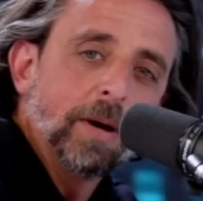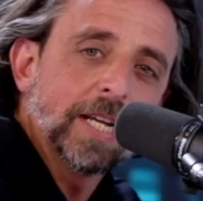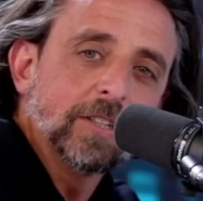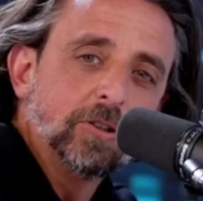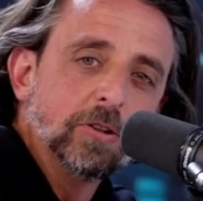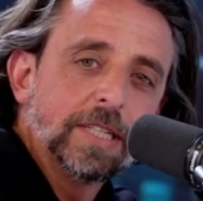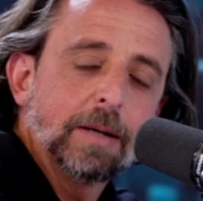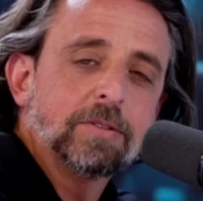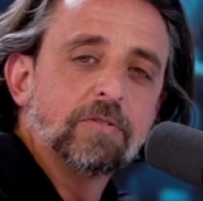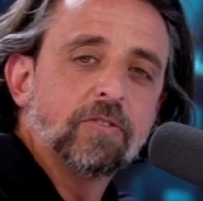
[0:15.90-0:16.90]
to Two
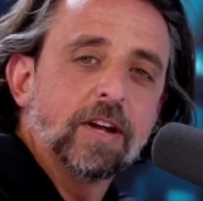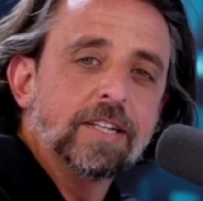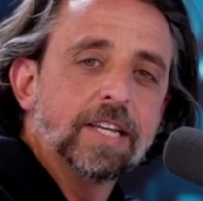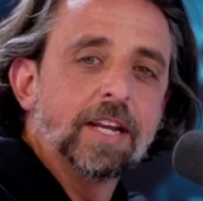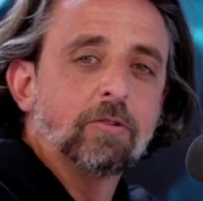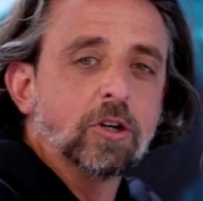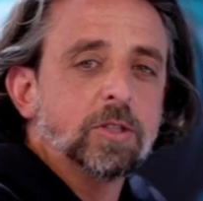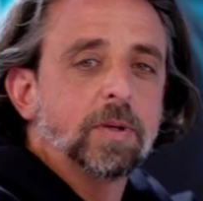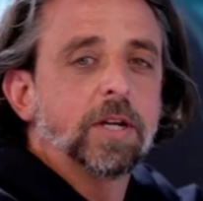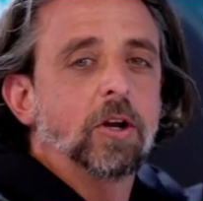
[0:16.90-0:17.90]
Taps and Friends. Daniel
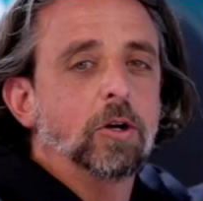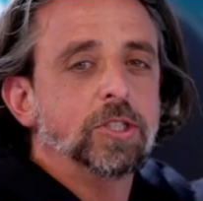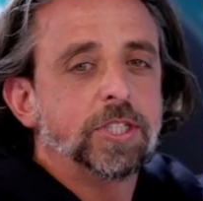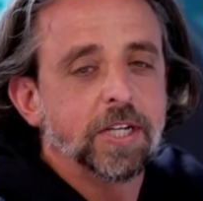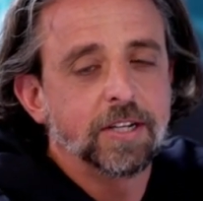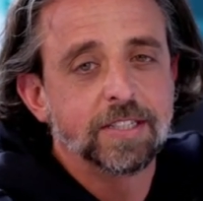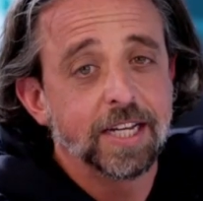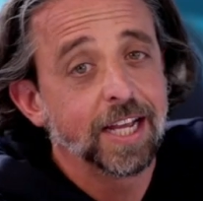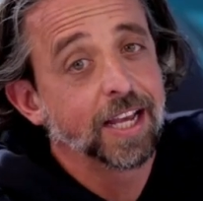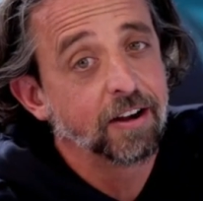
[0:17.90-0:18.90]
Rosenberg, your host here, and today
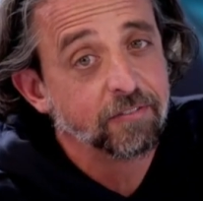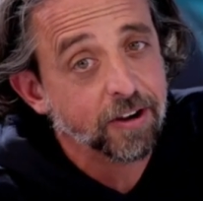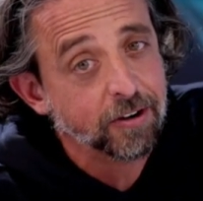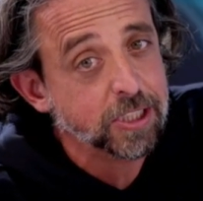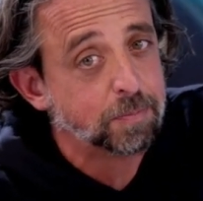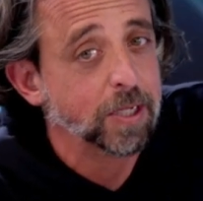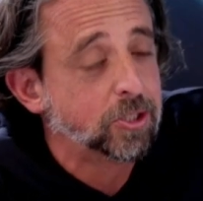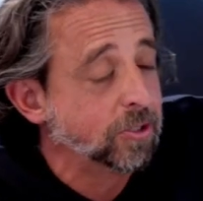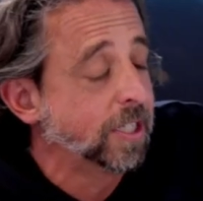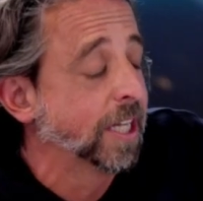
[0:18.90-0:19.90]
I got a very
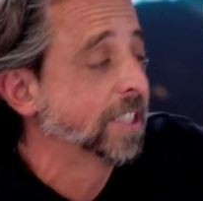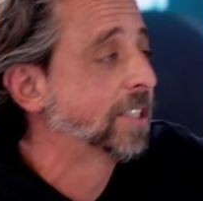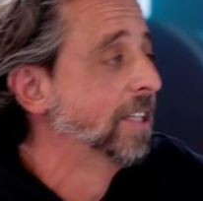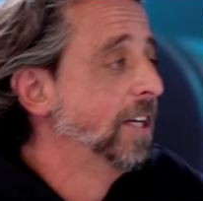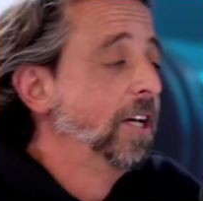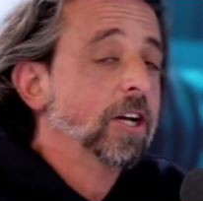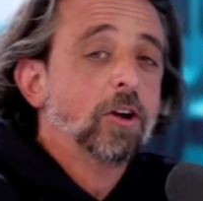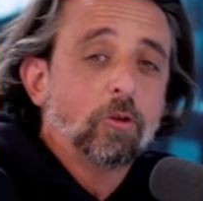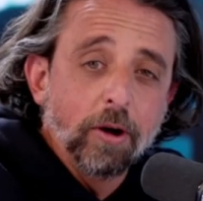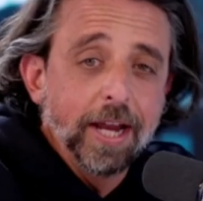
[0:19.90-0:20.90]
special guest,
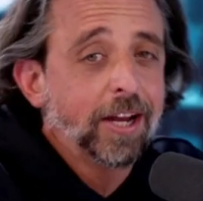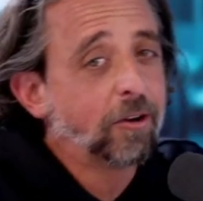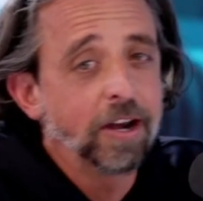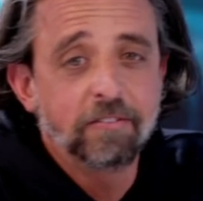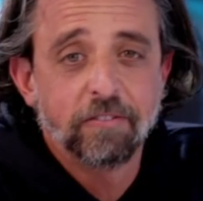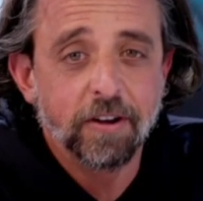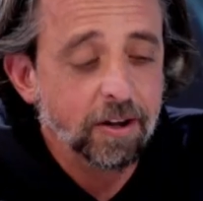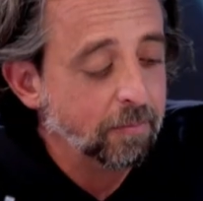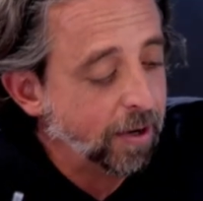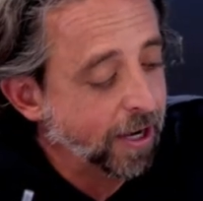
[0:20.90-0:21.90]
great friend
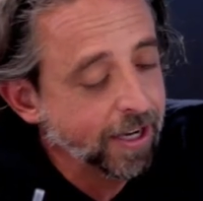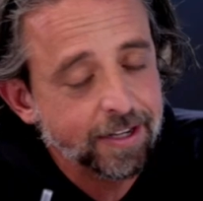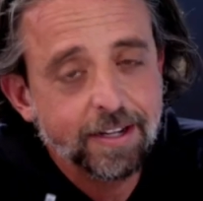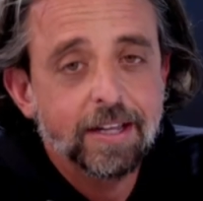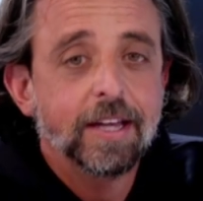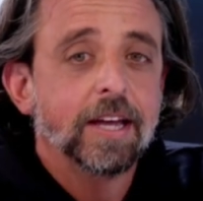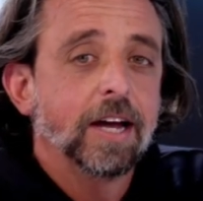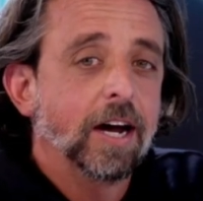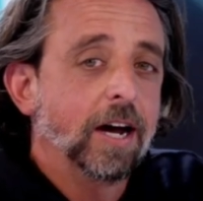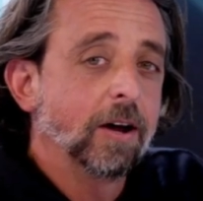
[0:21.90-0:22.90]
of mine,
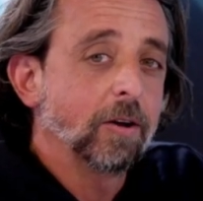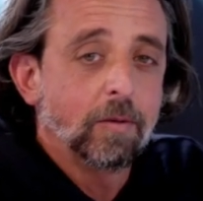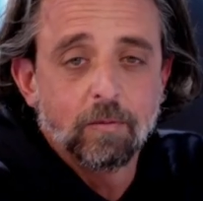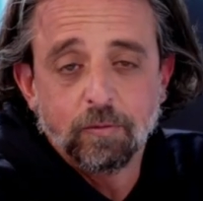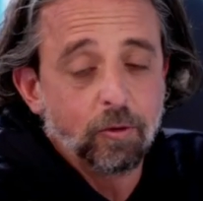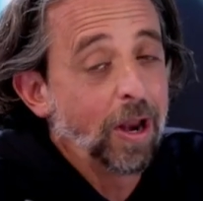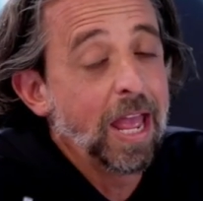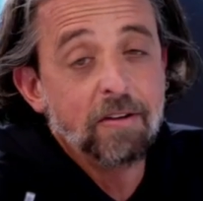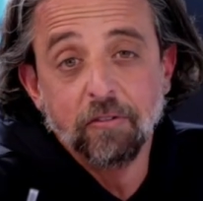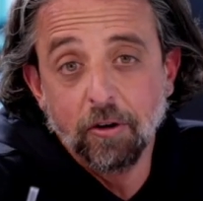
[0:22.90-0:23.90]

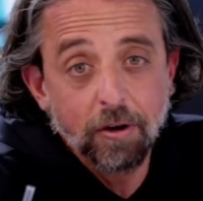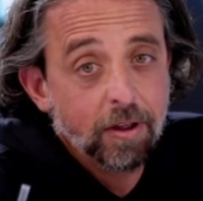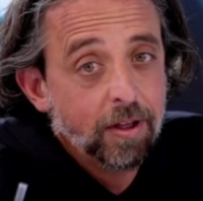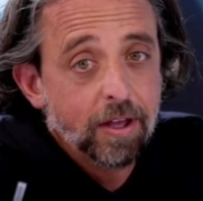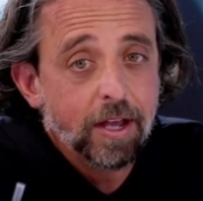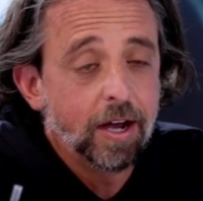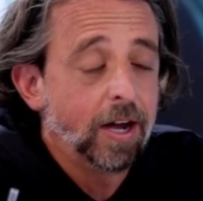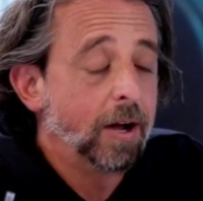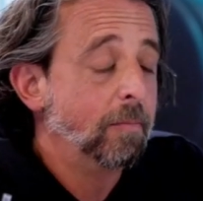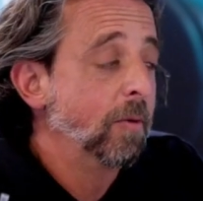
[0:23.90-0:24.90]
forever.
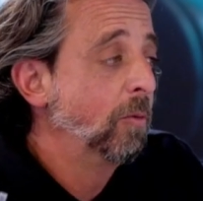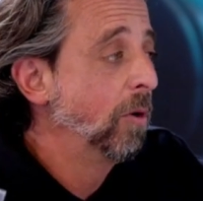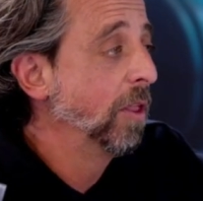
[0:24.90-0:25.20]
One of the